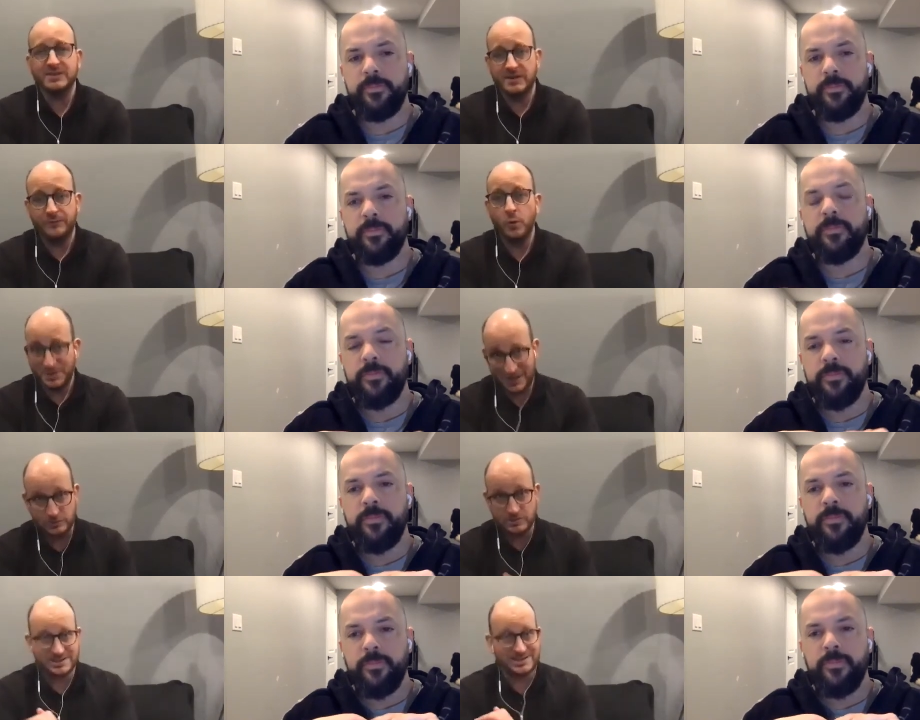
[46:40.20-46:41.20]
Speaker 1: if open
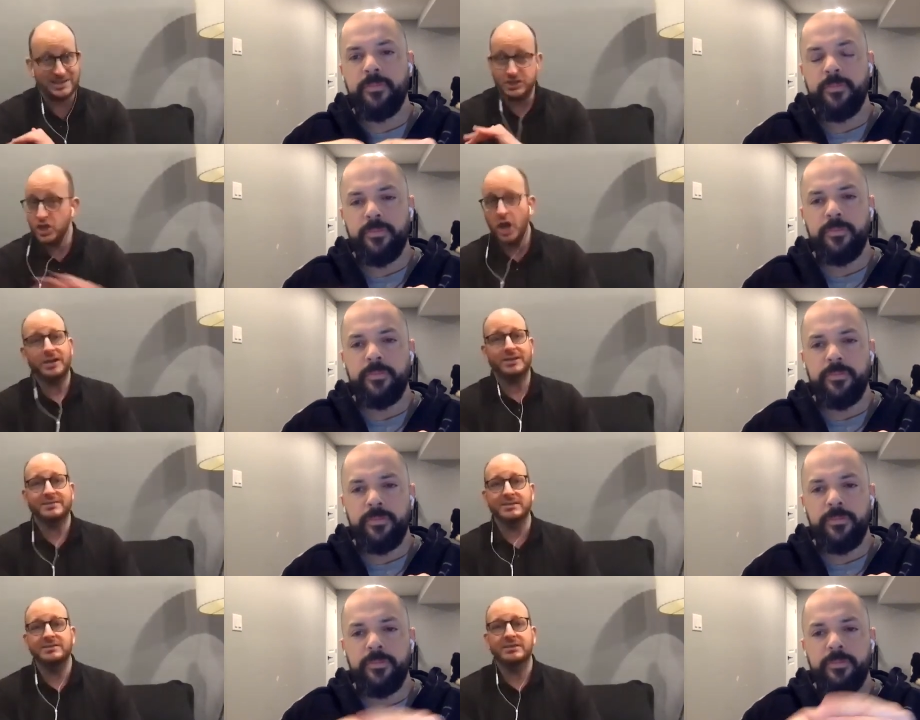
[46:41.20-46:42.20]
houses did not
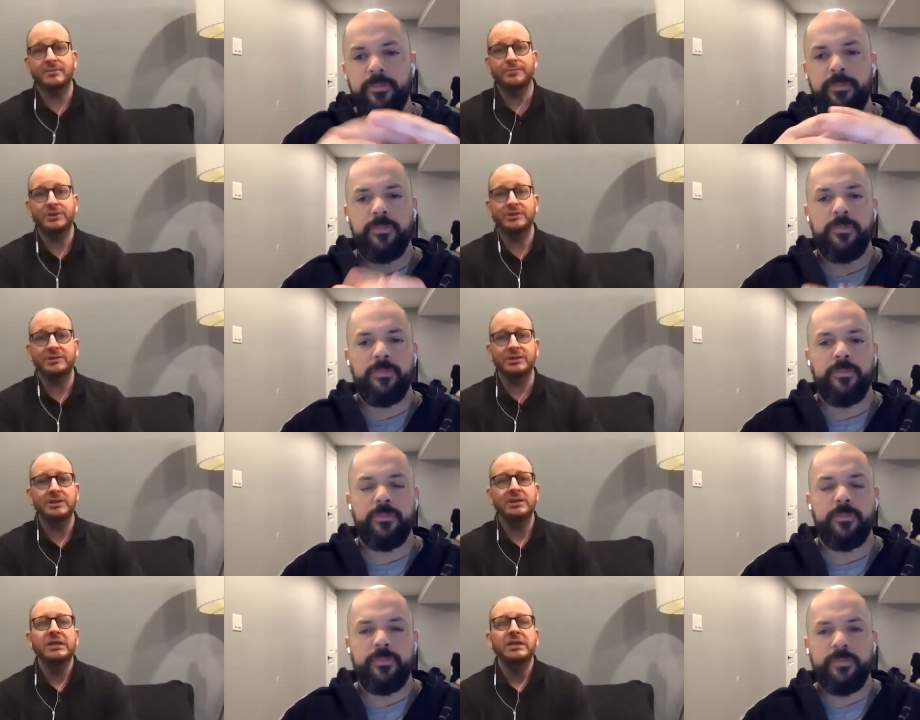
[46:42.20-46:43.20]
exist completely
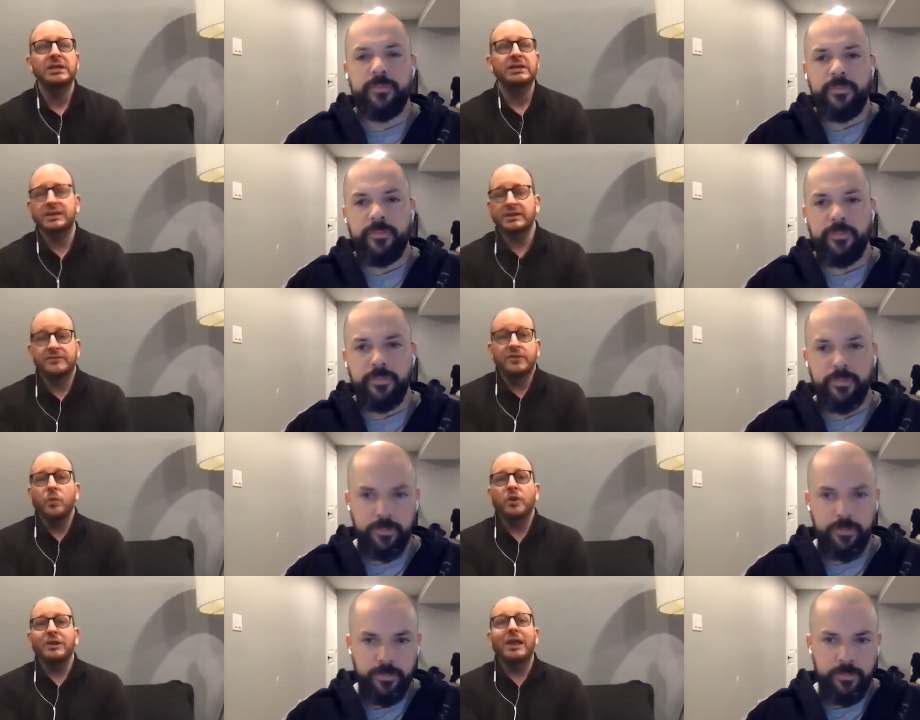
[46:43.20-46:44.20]
like if they
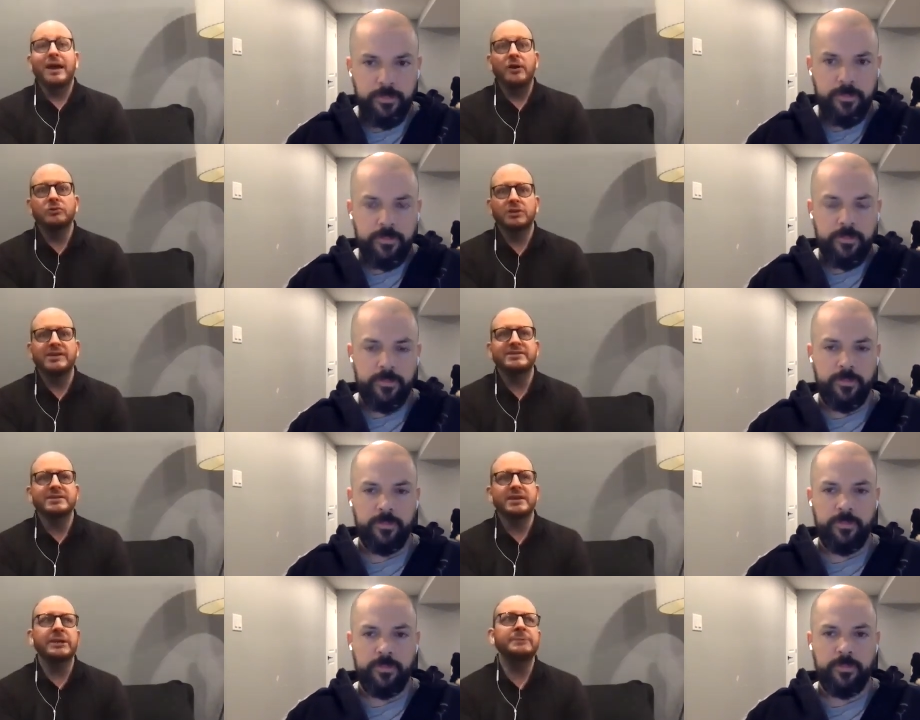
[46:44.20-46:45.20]
weren't allowed, let's
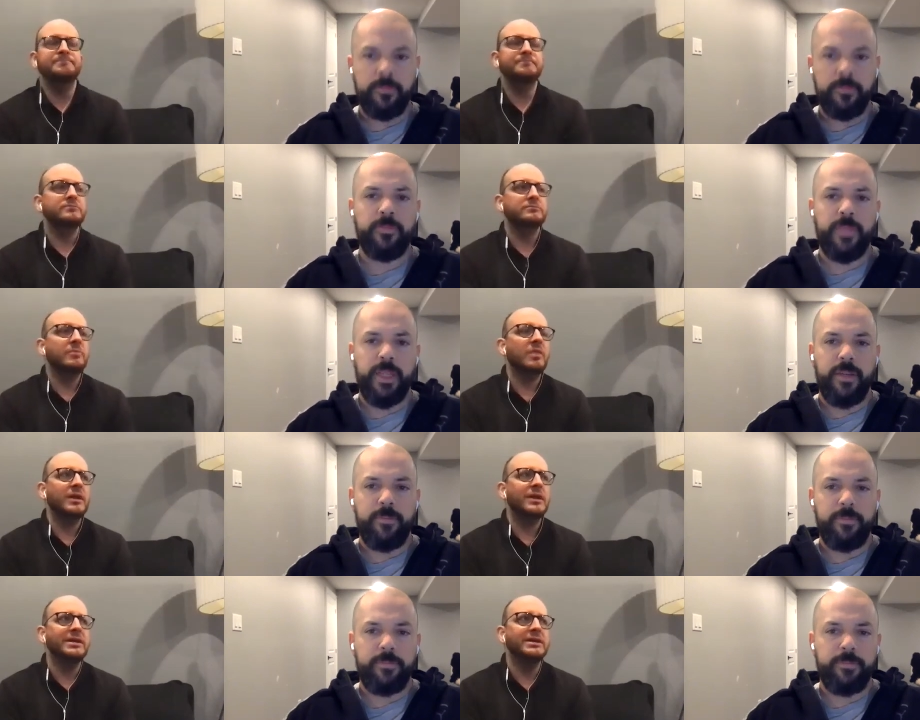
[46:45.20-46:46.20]
say,
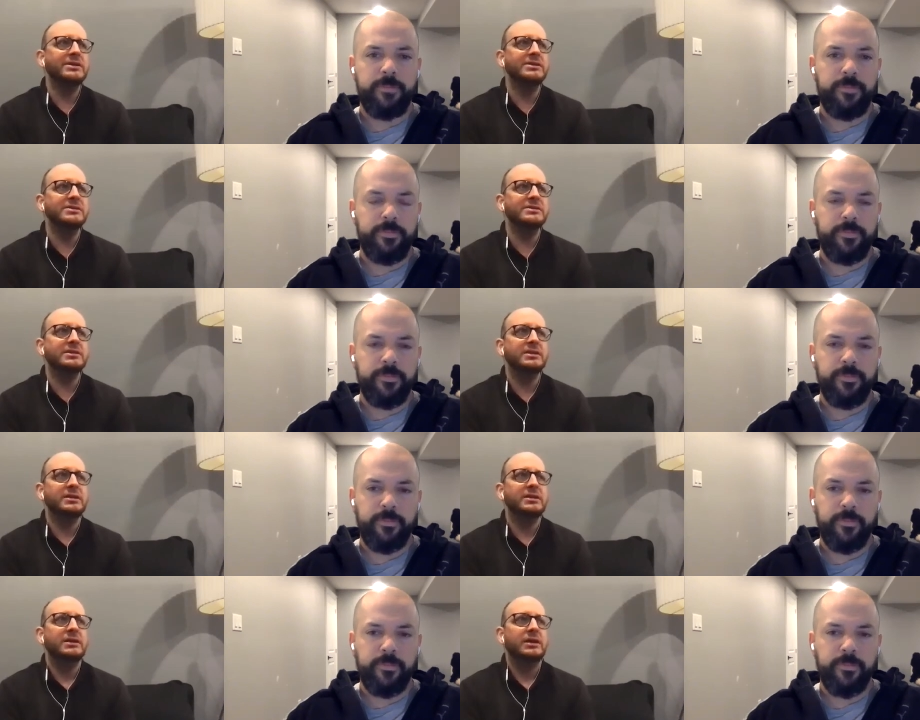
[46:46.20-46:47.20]
yeah. is
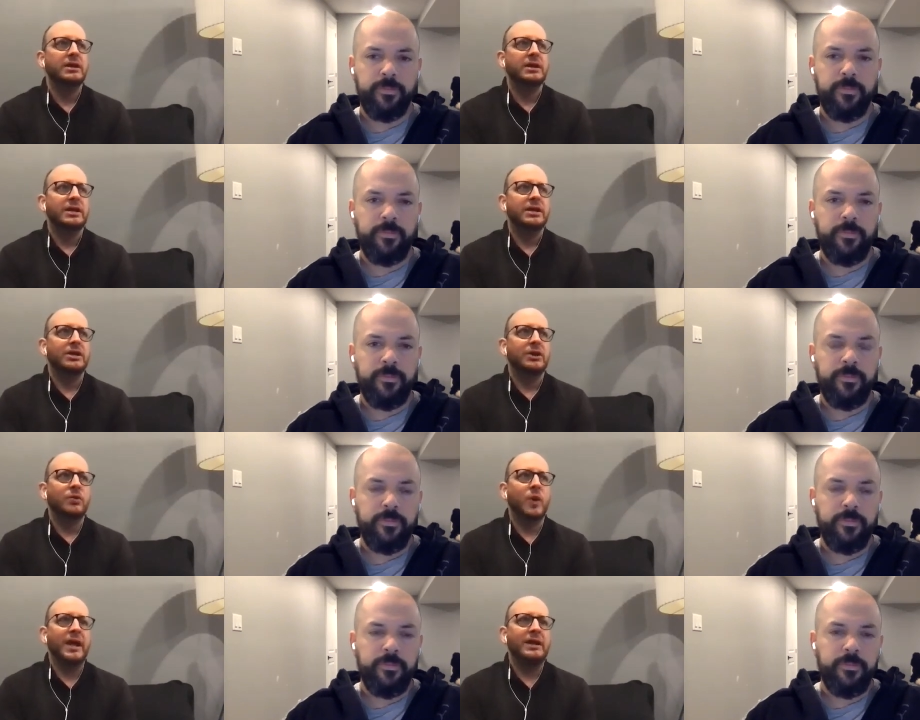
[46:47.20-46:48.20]

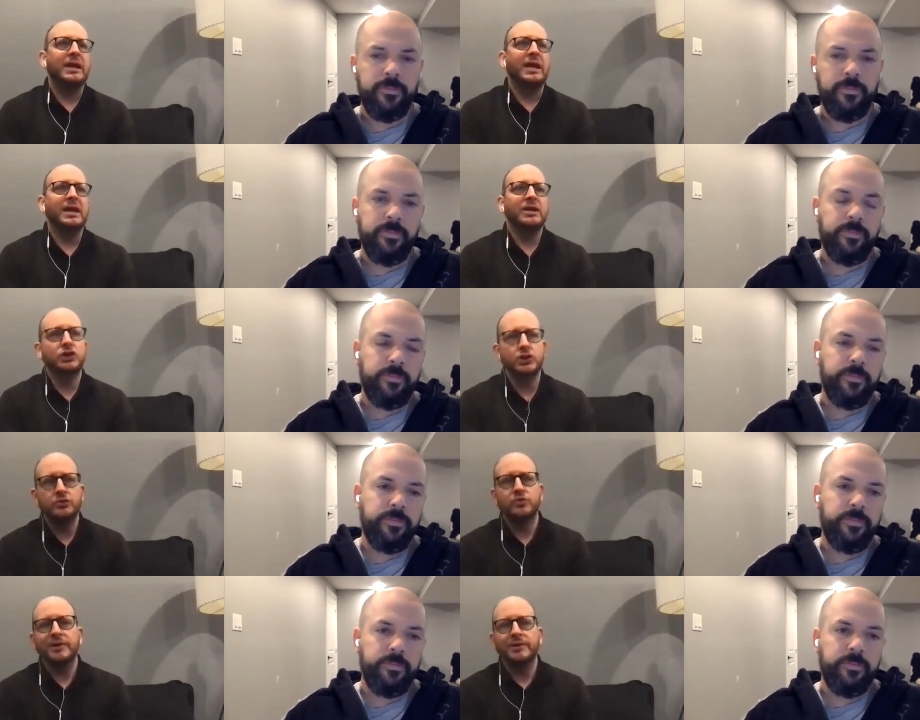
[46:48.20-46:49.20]
when a good
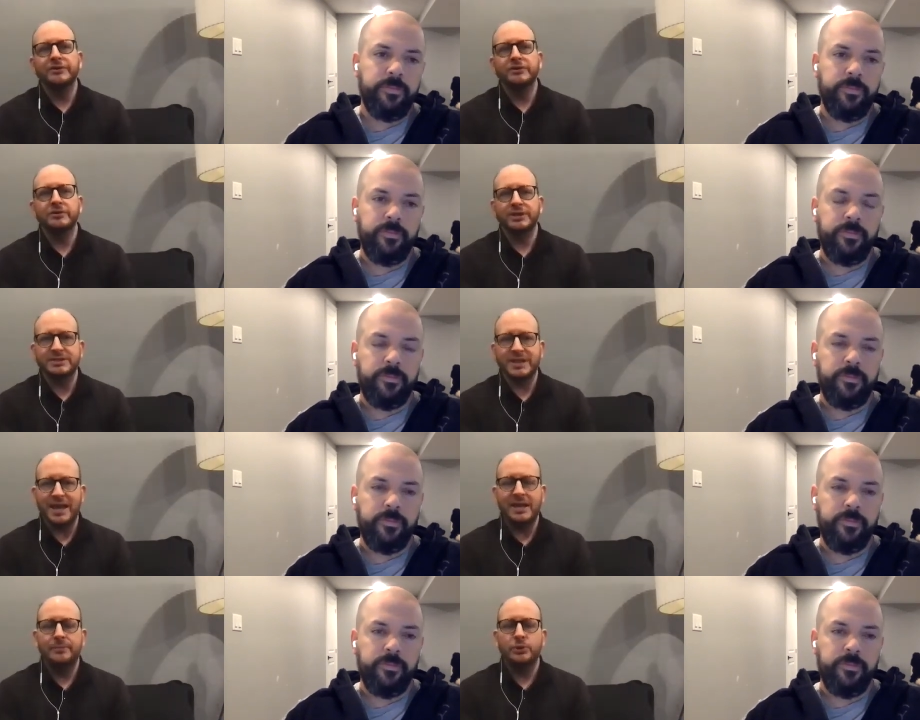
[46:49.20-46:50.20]
realtor is
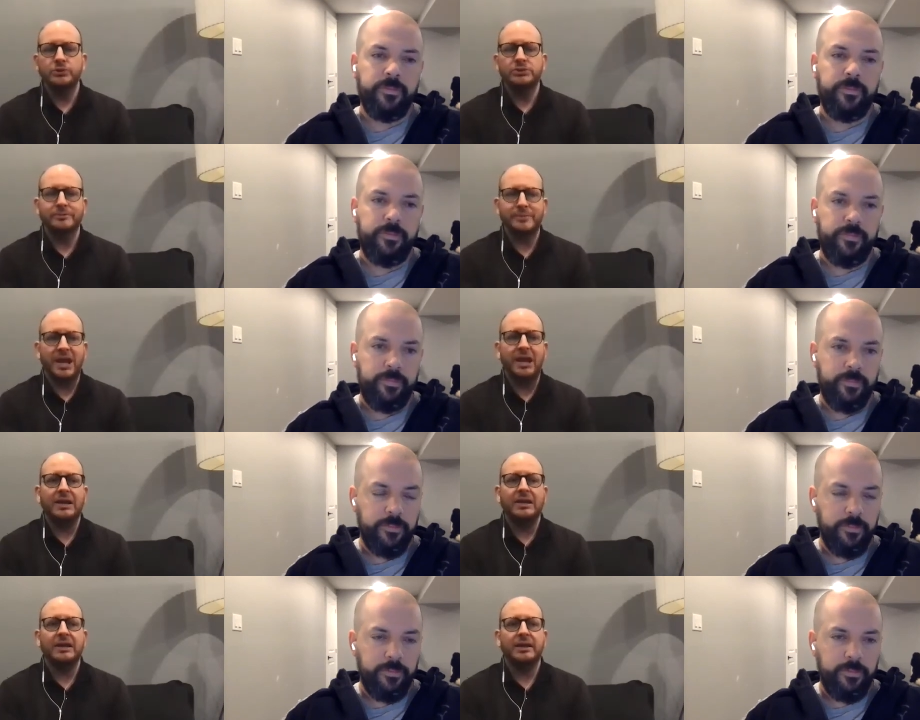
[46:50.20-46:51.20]
able to
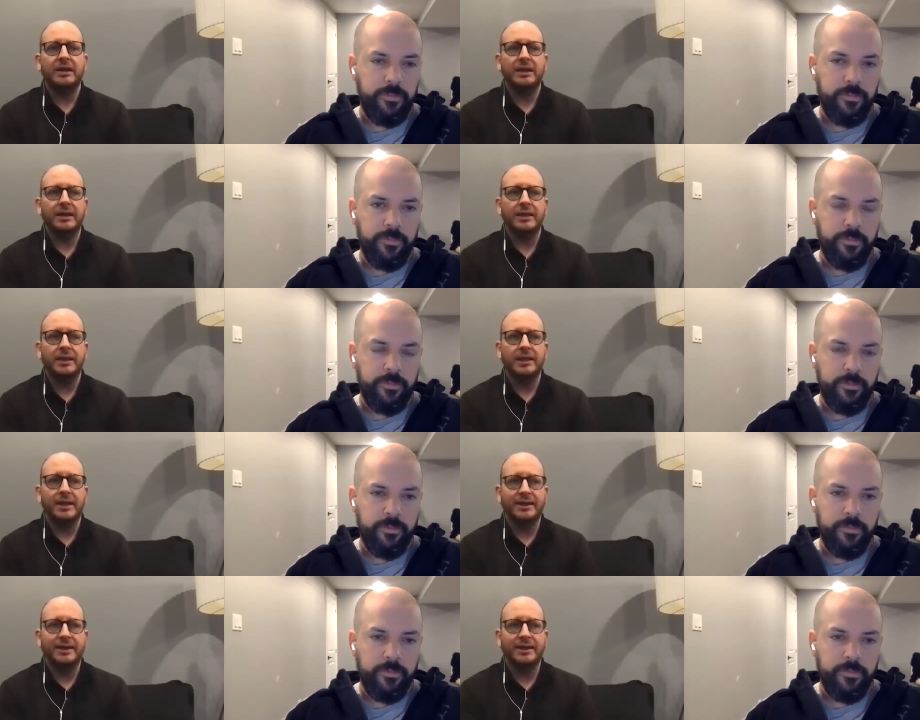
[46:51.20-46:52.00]
make a